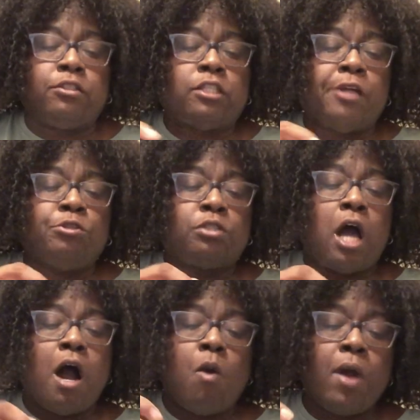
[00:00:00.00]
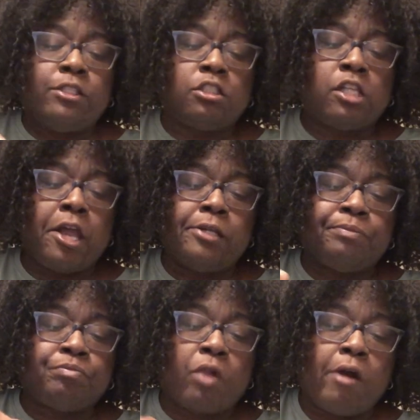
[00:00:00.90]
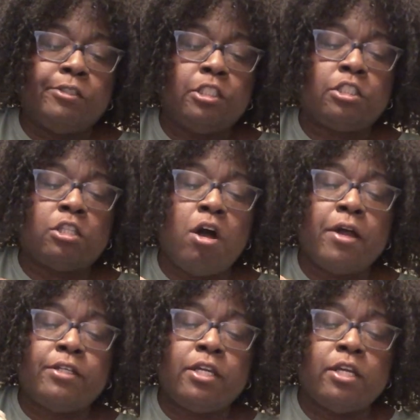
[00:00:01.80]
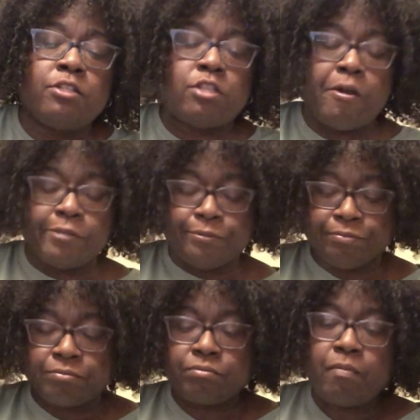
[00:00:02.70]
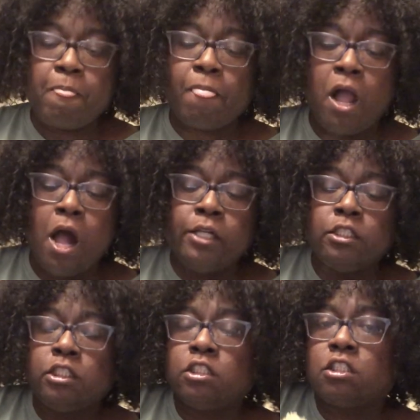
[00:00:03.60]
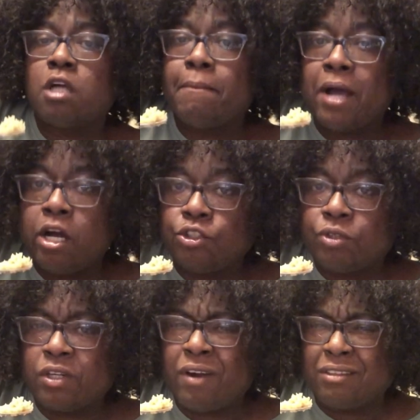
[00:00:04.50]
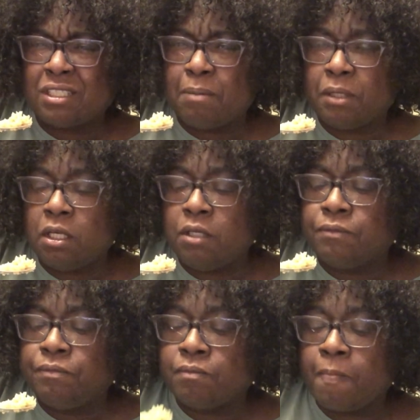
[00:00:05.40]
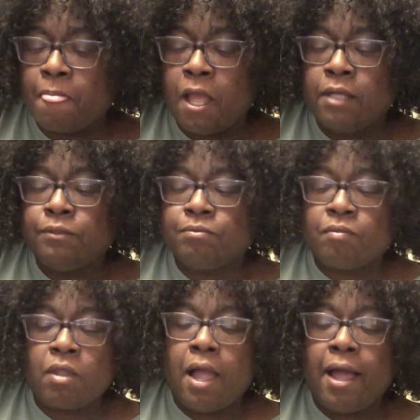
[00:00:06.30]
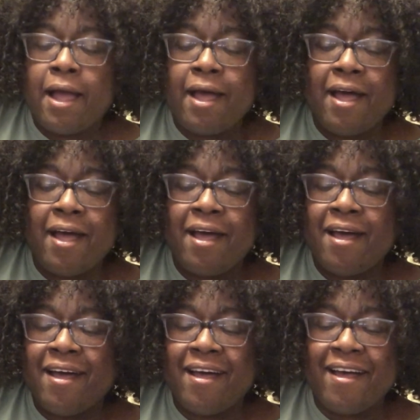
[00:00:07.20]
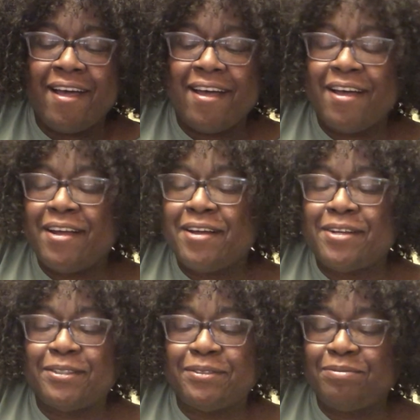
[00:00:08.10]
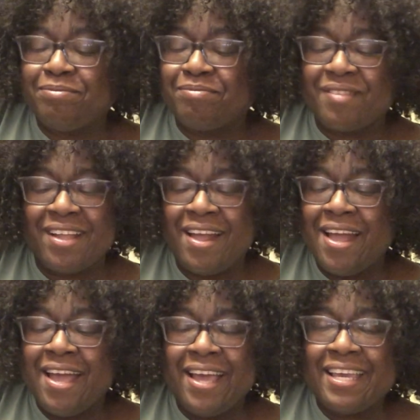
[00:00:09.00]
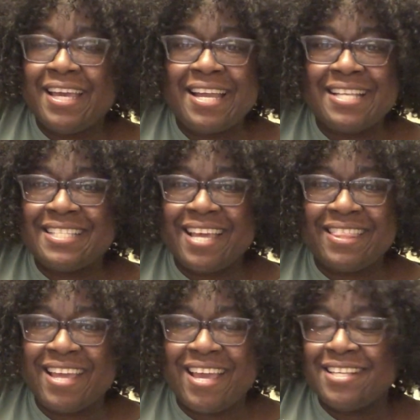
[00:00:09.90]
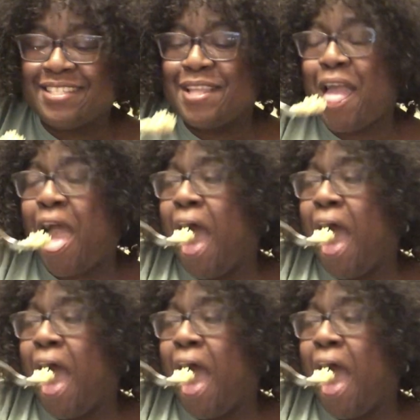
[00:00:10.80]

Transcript: they used to always sing this song at the end of service. This is a song by Andre Crouch, I believe. How can I say thanks